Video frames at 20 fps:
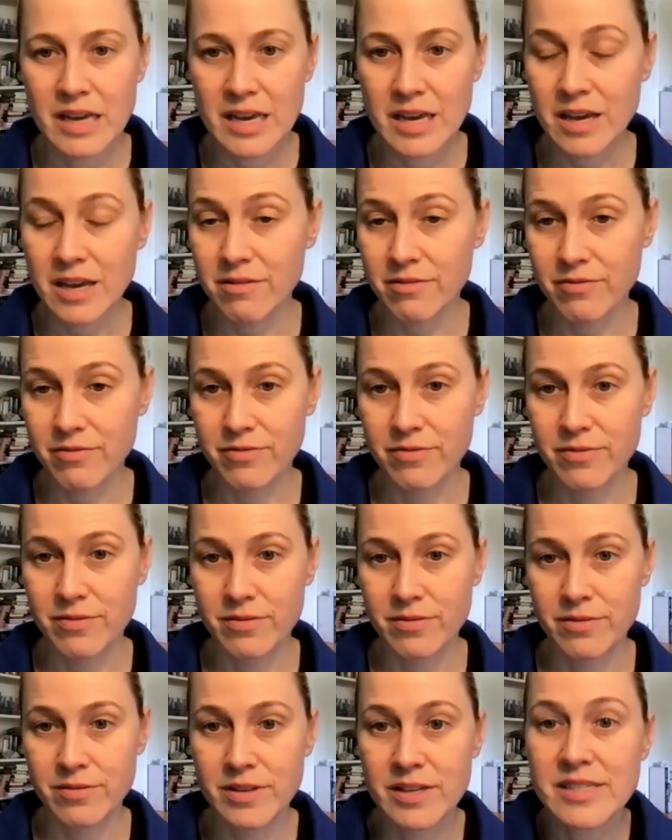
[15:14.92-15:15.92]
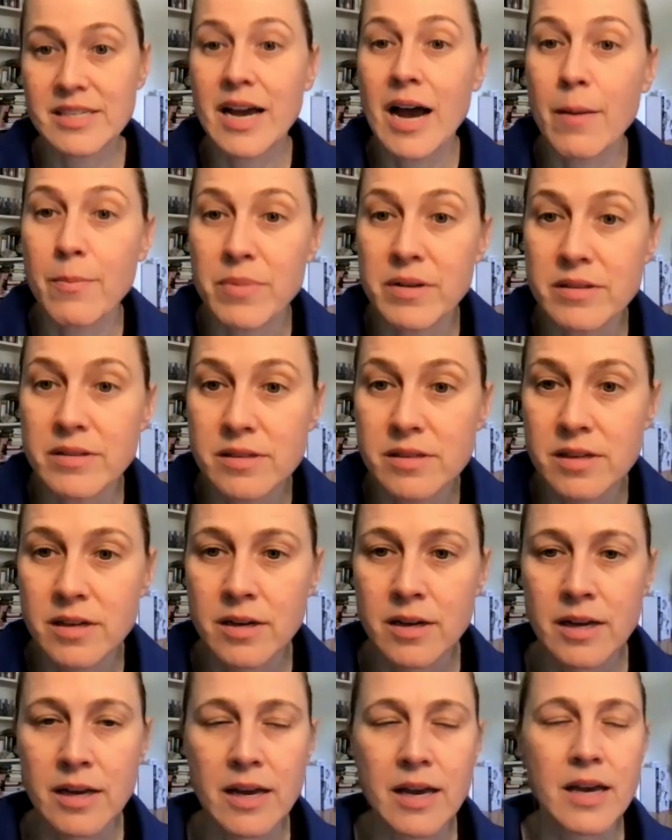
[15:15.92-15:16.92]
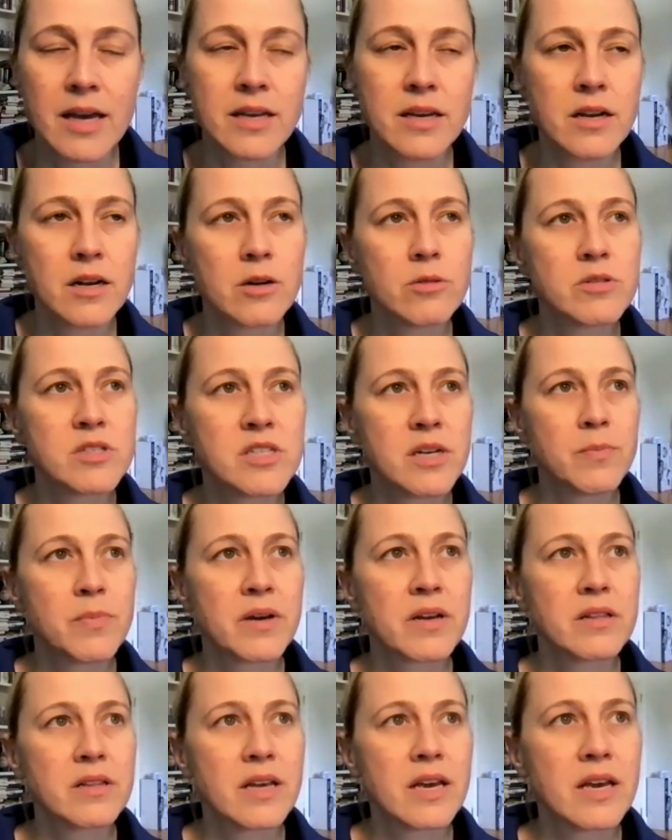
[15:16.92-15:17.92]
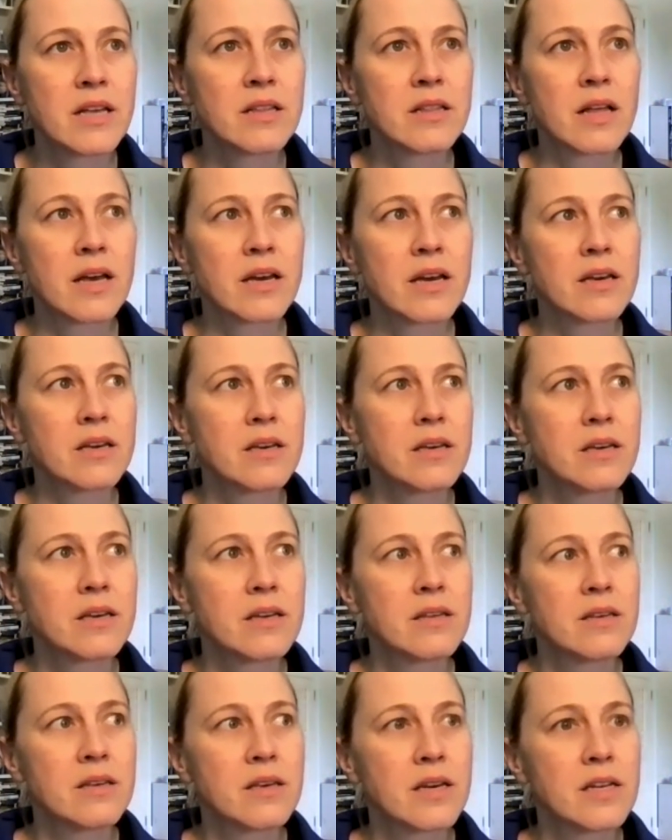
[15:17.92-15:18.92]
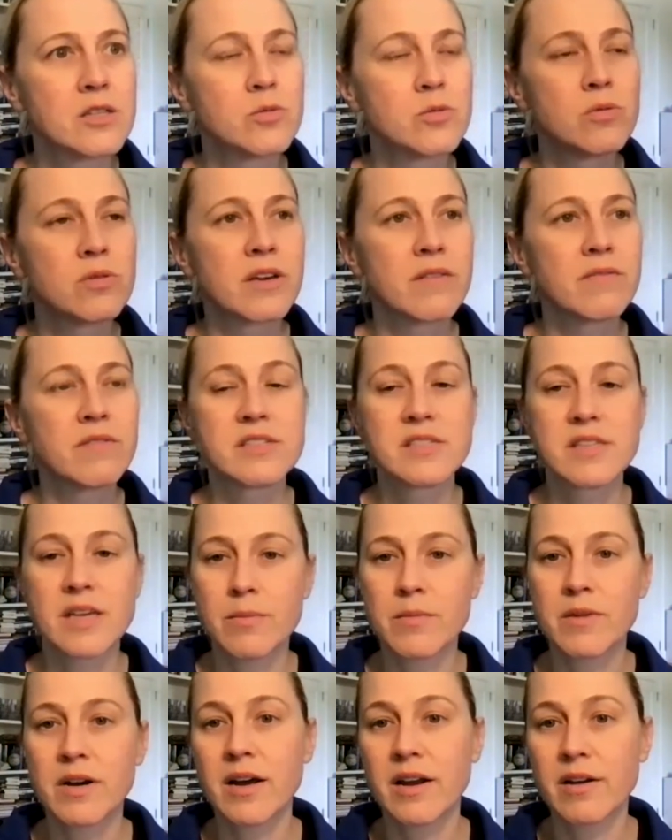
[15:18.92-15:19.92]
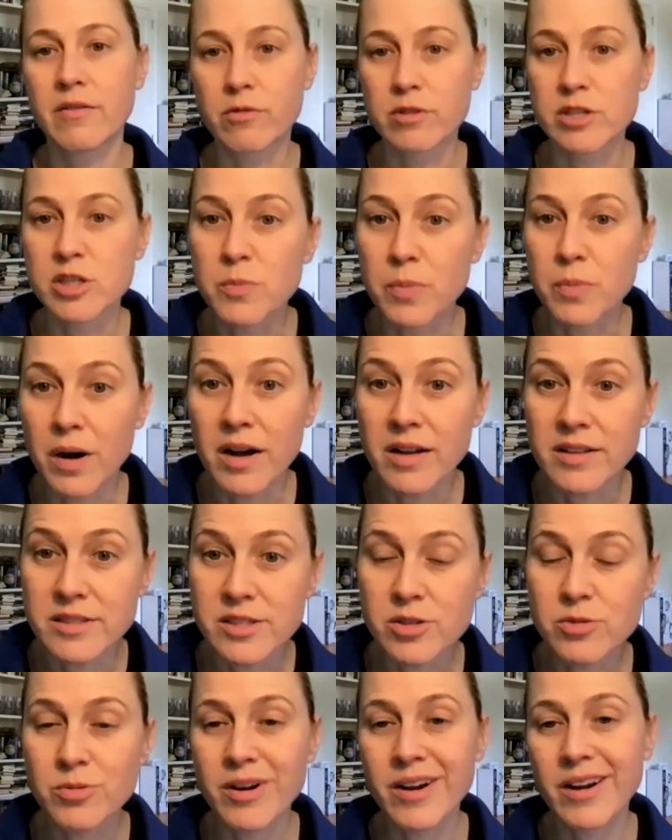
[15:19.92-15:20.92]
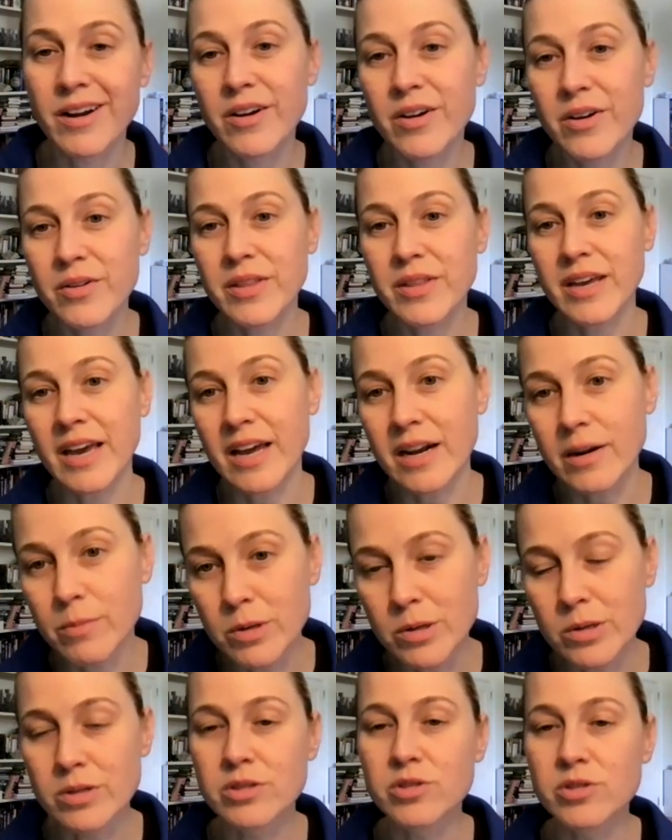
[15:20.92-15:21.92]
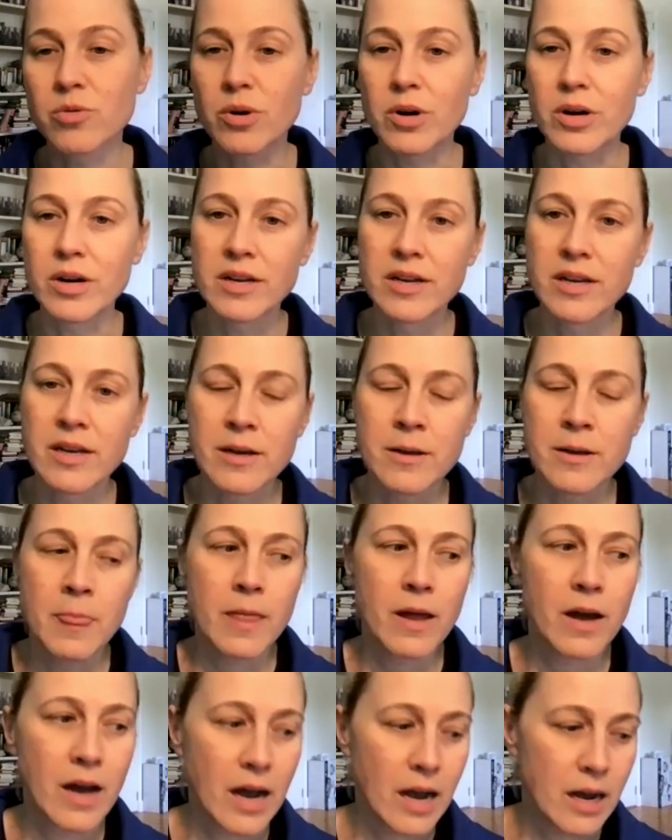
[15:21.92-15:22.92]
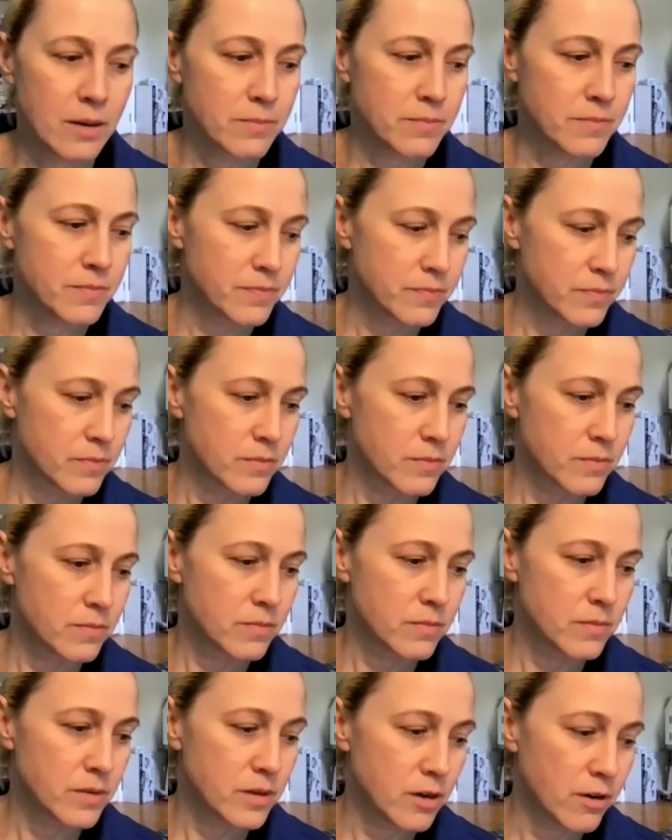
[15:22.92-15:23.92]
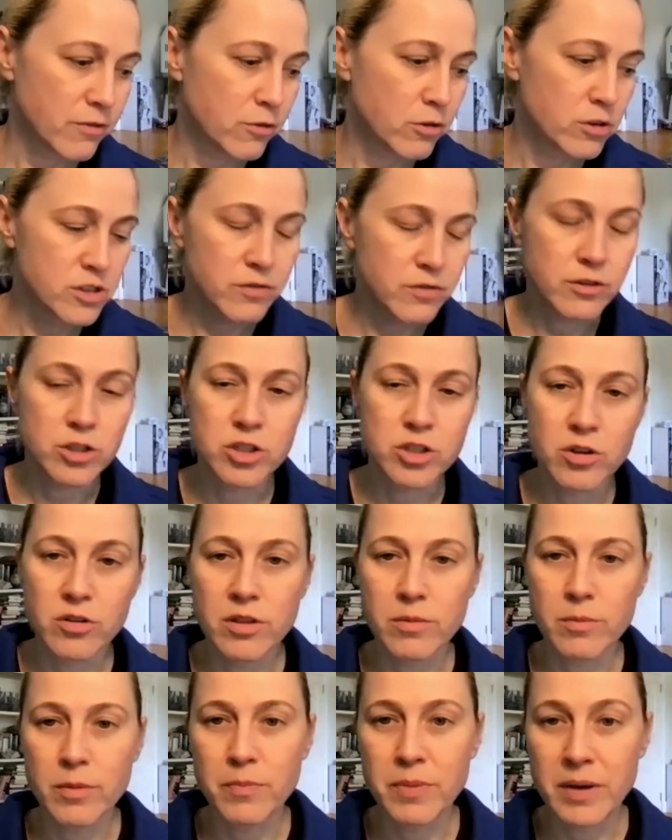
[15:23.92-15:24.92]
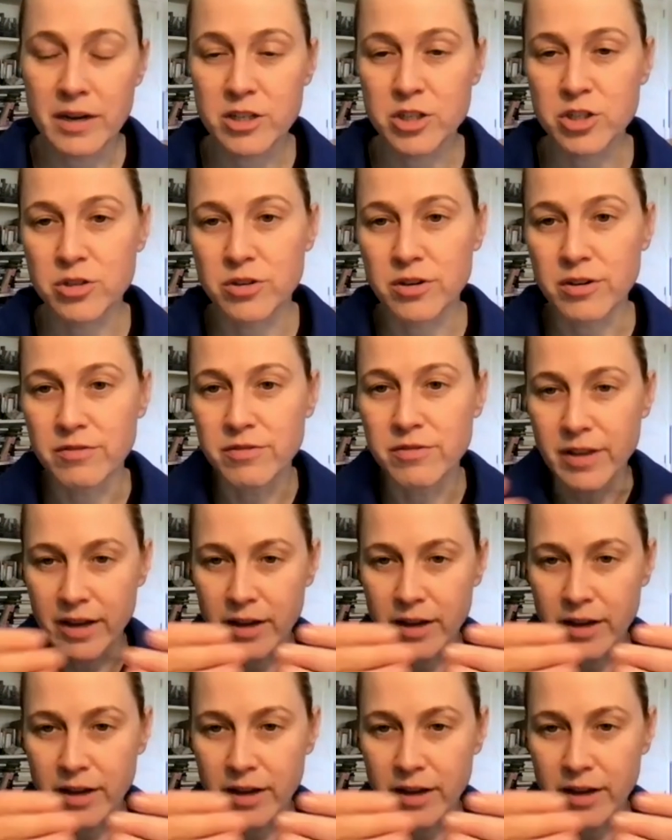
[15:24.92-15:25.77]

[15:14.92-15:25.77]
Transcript: if this happens? And, you know, typically like kids will give the same kind of response, right? Oh, the animals or, you know, of course, if you show them a picture of like